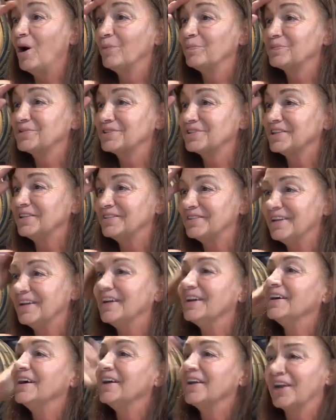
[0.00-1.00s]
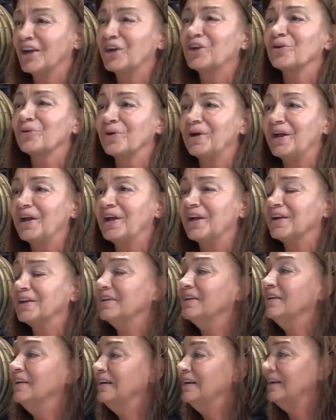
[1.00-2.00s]
pops at Hickory,
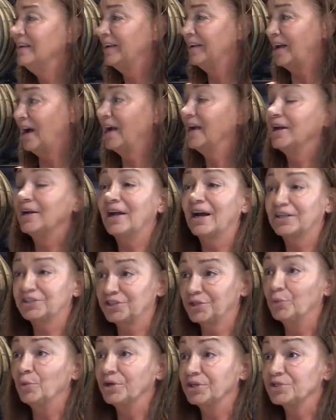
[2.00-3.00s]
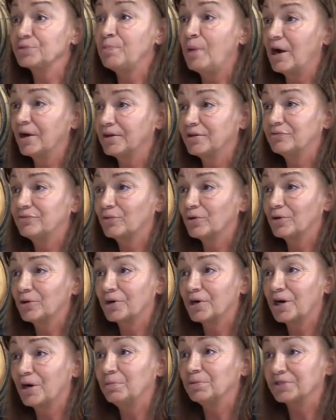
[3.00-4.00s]
and I had actually went and spotted for
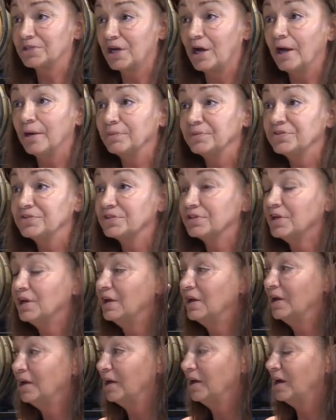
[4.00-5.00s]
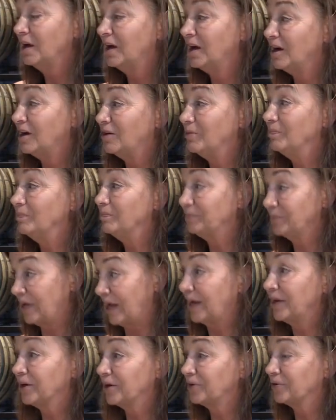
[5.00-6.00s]
her a couple times
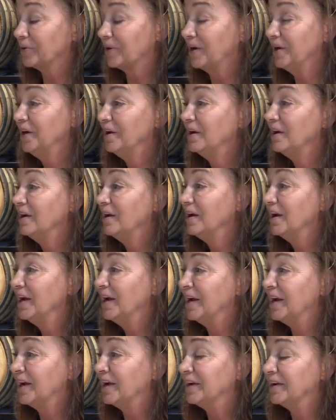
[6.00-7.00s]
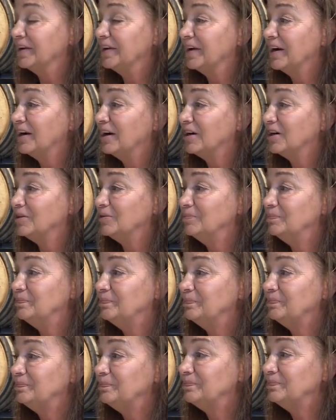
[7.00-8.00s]
at Hickory, and